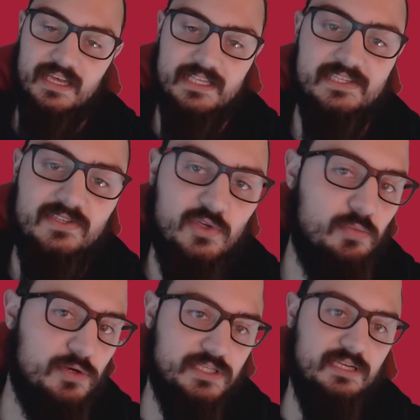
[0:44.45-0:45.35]
It's
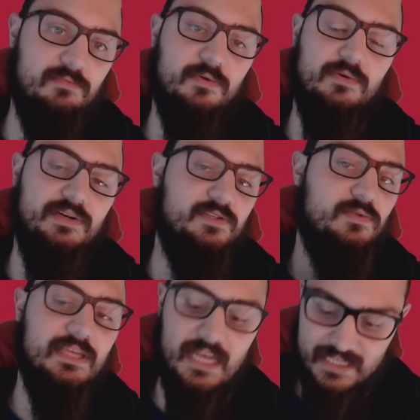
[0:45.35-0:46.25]
super simple. It's
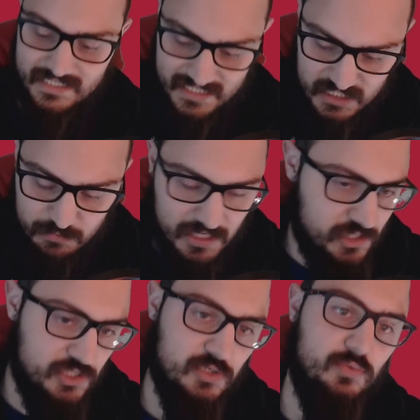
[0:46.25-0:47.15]
only got 6
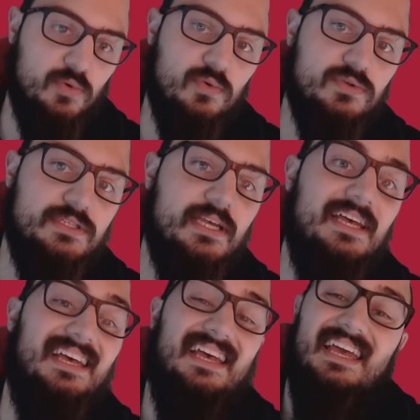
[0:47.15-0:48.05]
pages of rules,
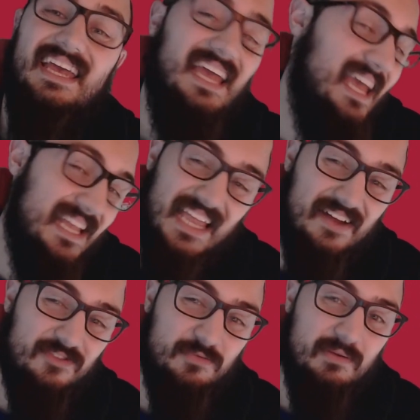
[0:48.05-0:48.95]
and
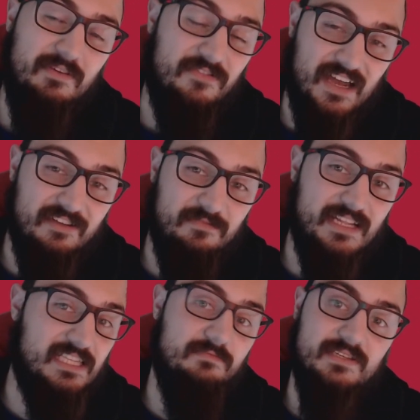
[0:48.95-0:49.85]
after maybe 5
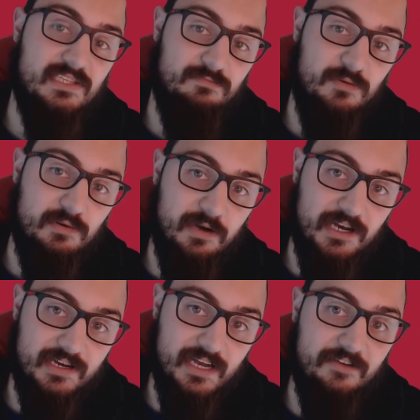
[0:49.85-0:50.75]
minutes, Mrs. Boomba
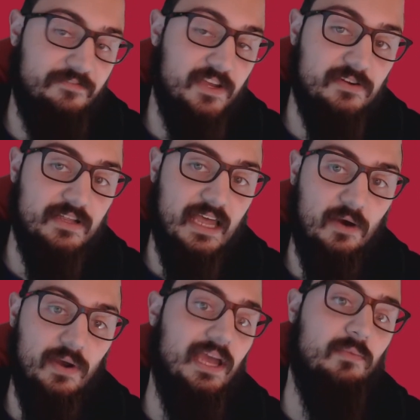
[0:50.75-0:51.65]
and I figured it
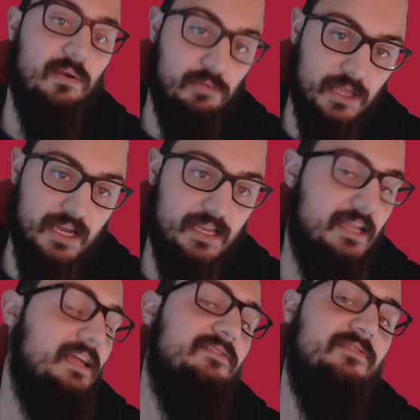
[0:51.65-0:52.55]
out, and we played
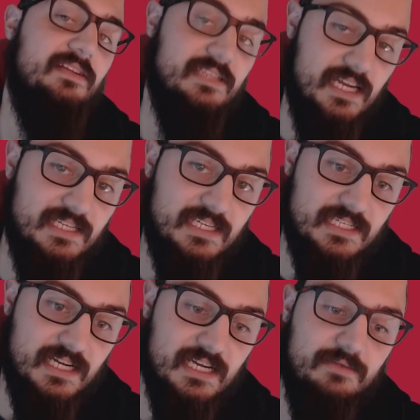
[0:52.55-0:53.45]
and had a fantastic
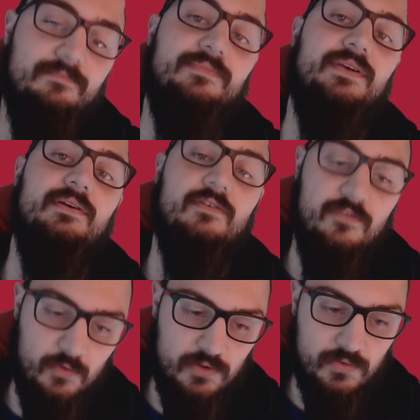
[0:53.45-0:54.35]
time.
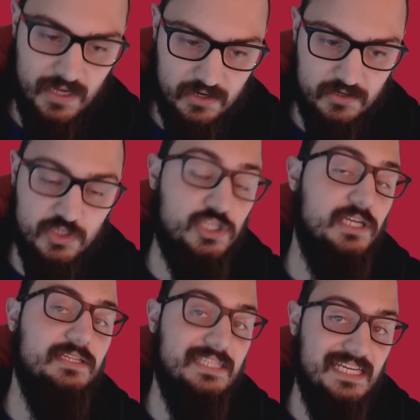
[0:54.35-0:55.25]
For the record,
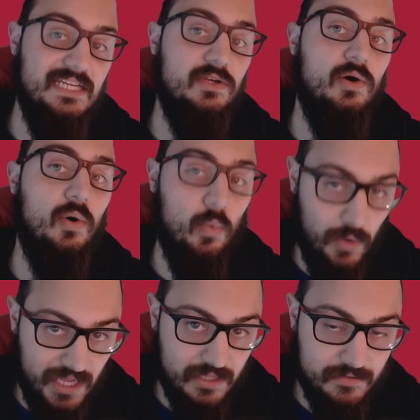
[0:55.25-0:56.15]
she did
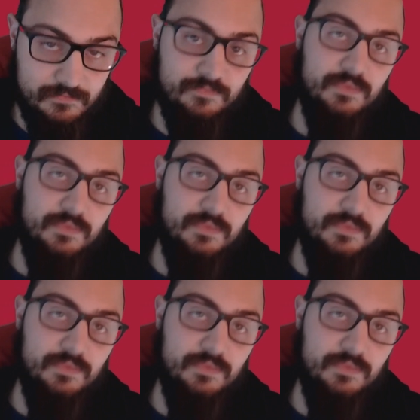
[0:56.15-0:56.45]
win.